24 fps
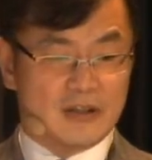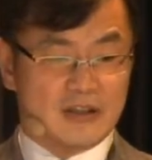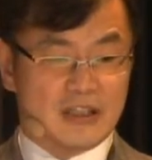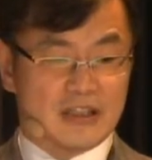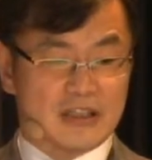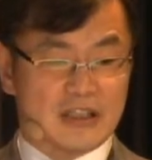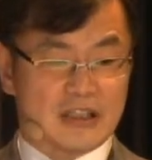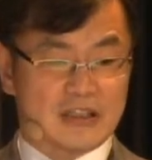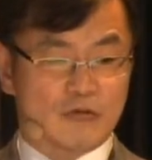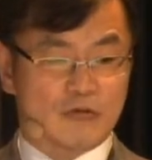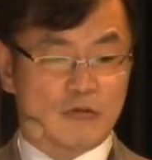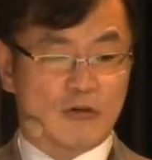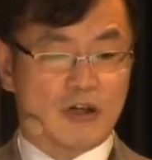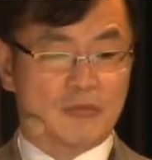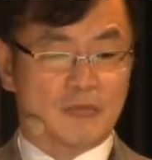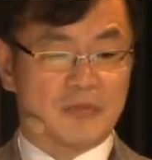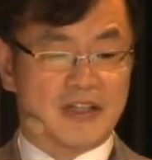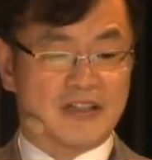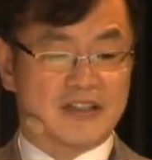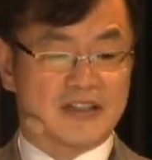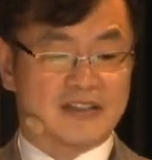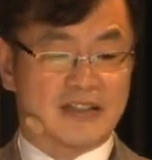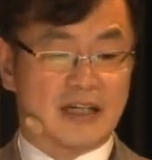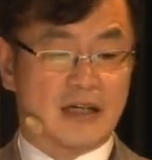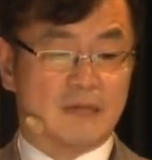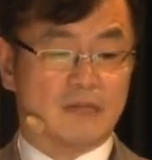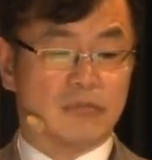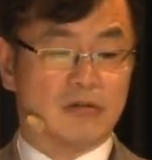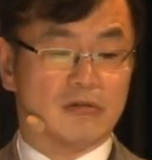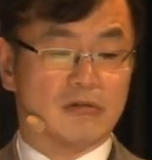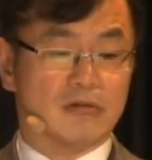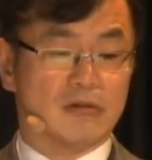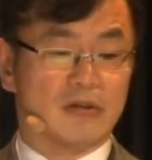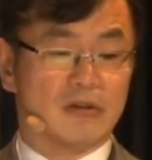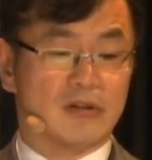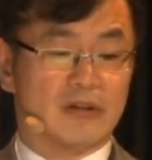this is one of the
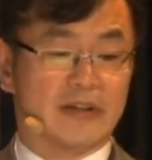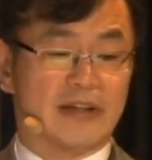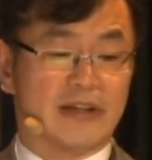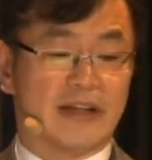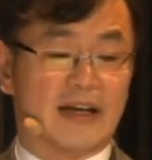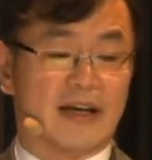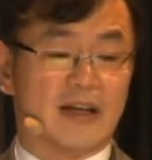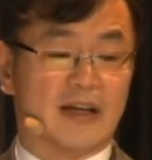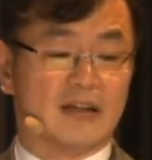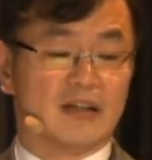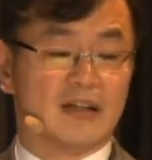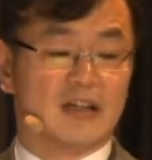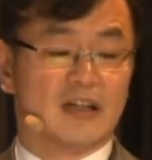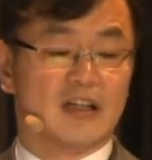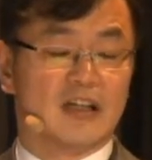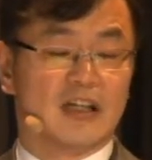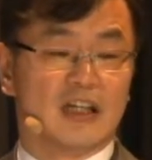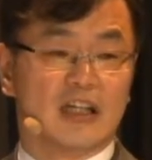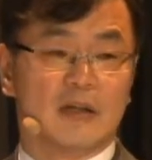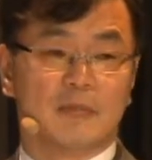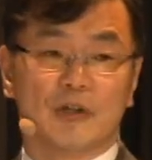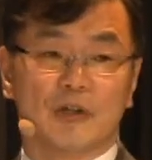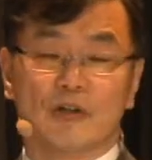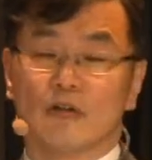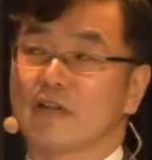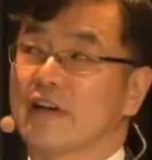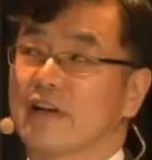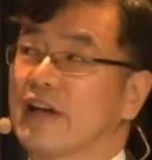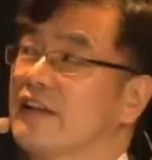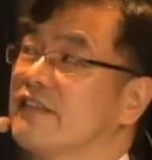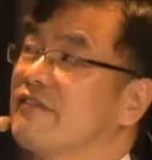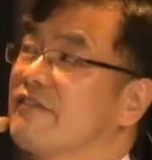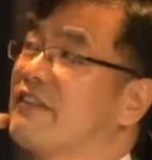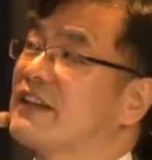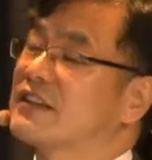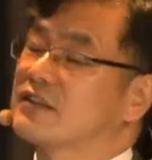example that if you
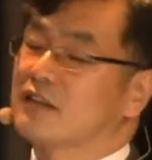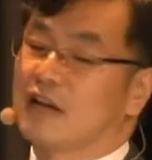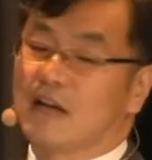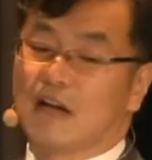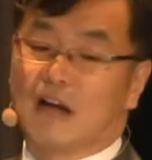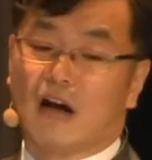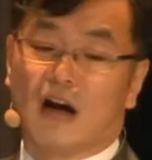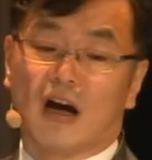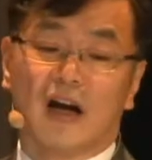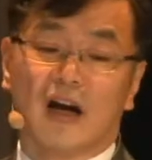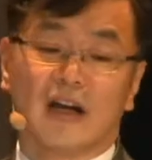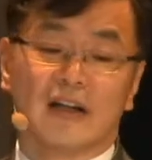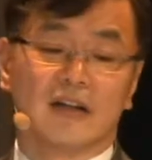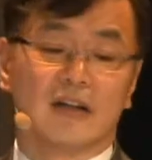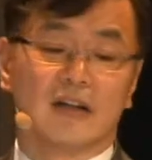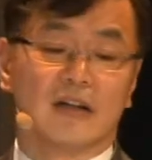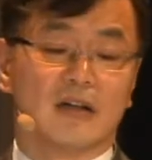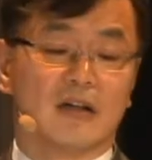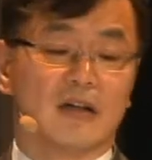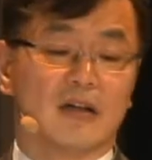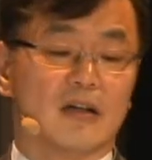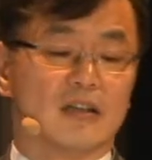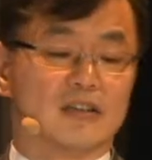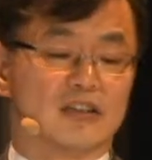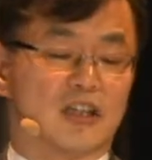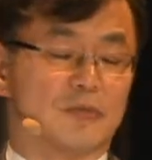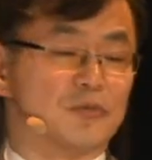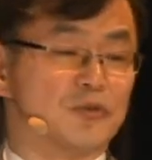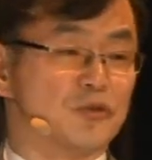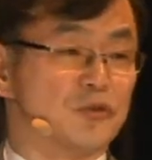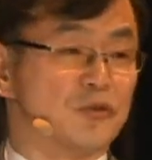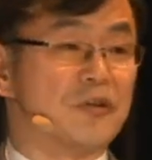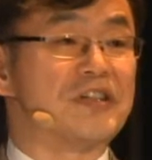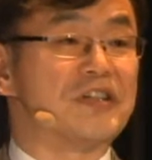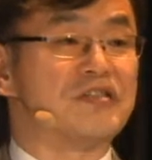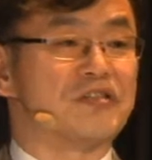look at fixed line
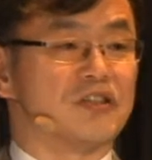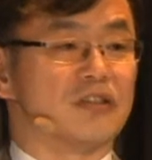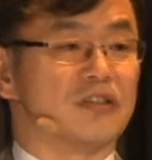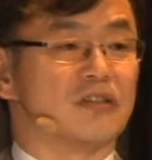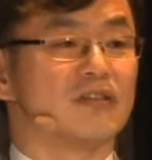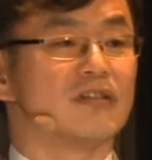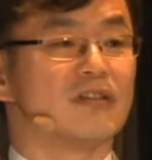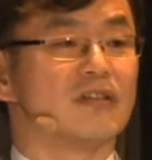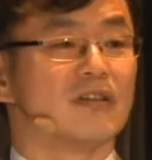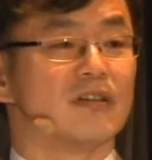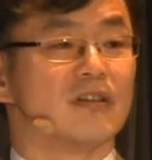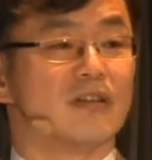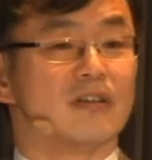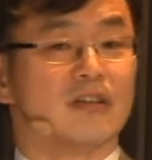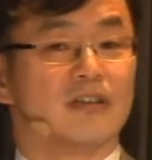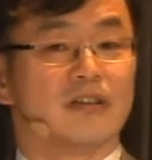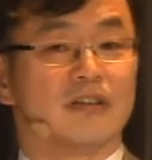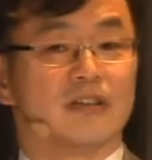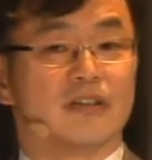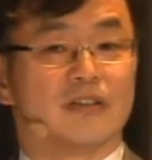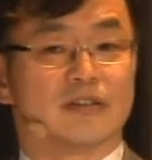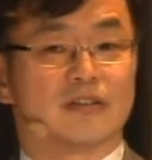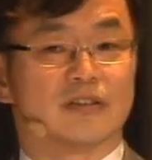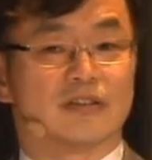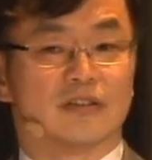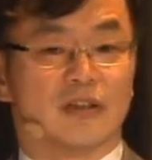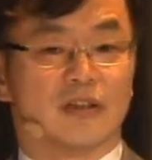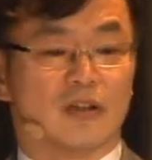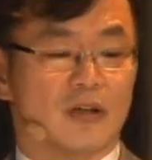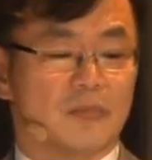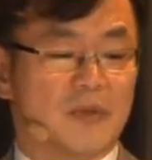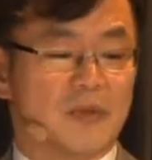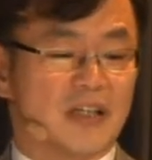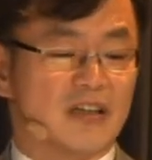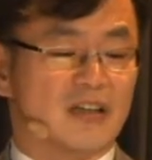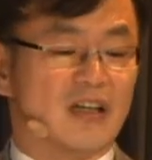subscription,
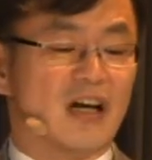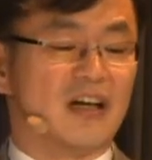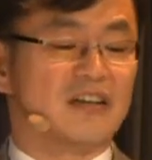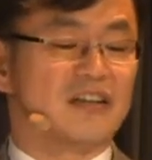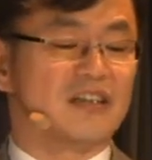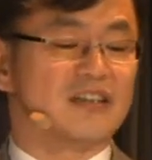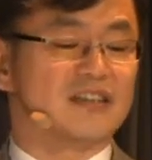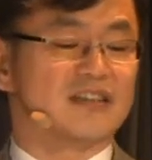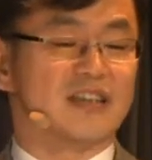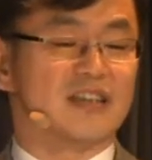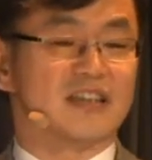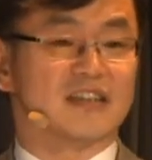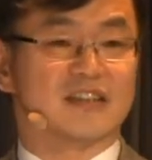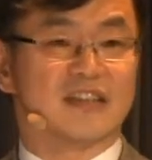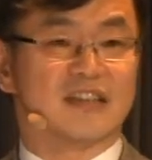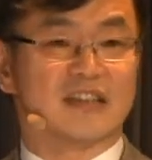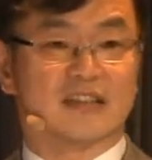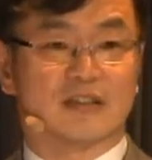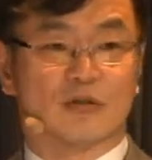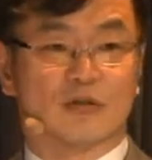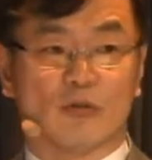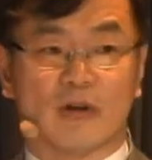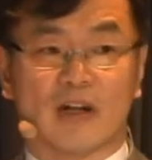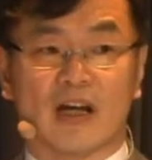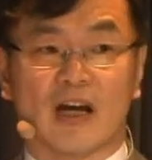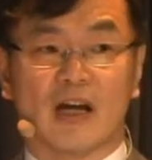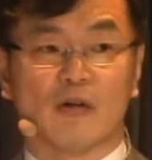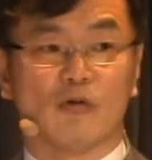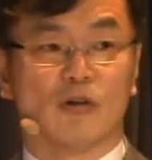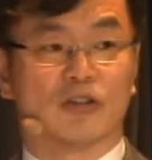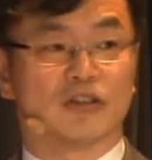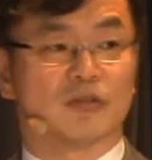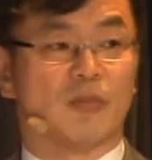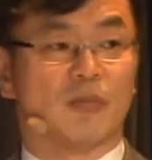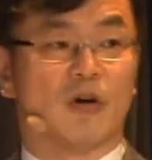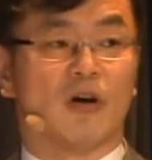so I mean, 1960s when I
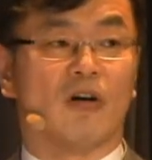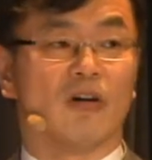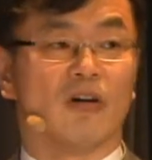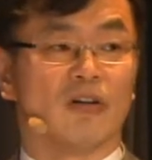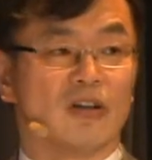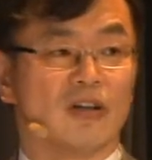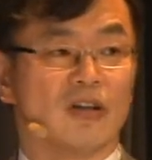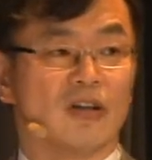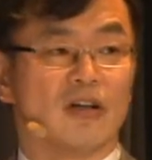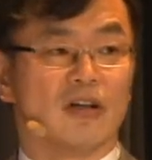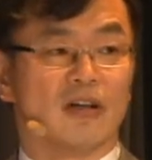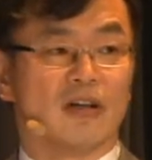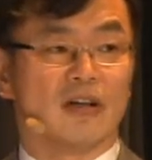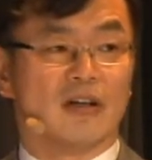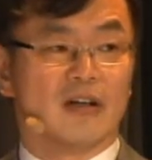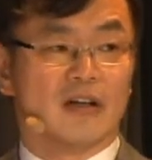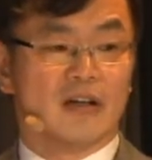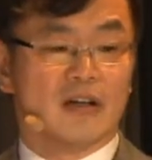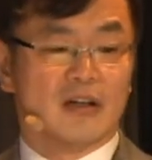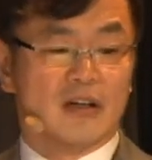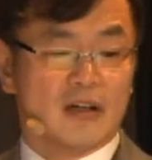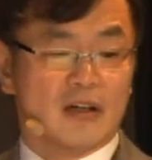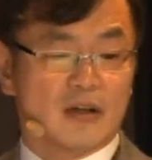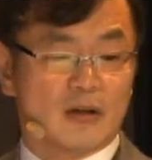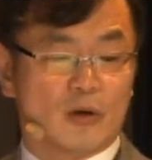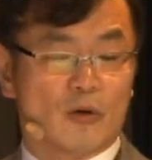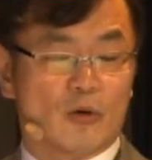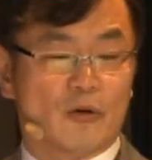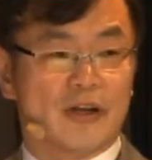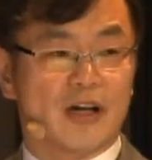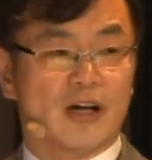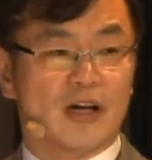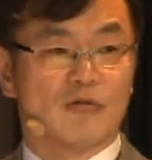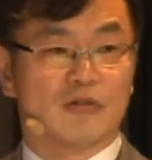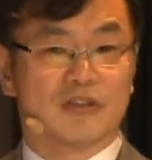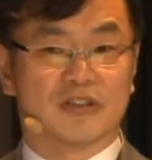was born,
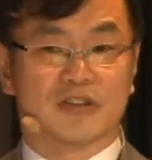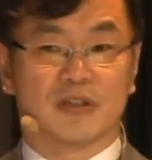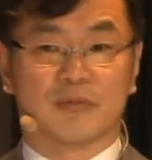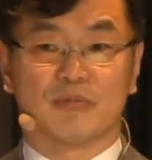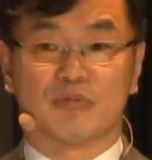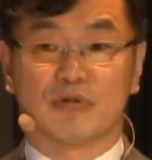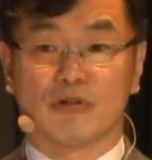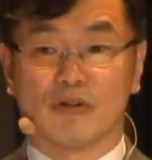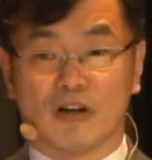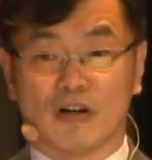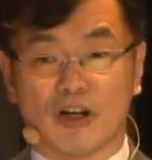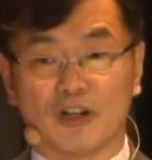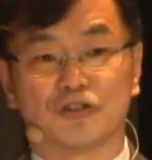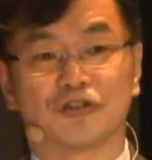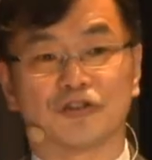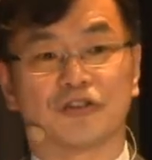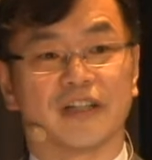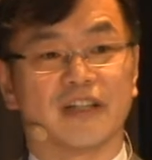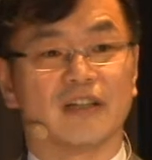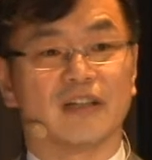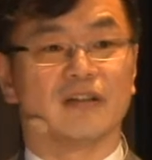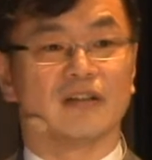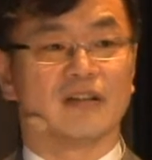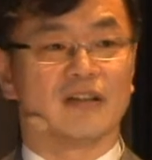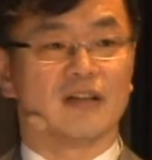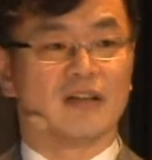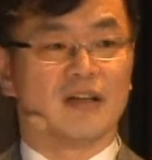Korea was the poor country,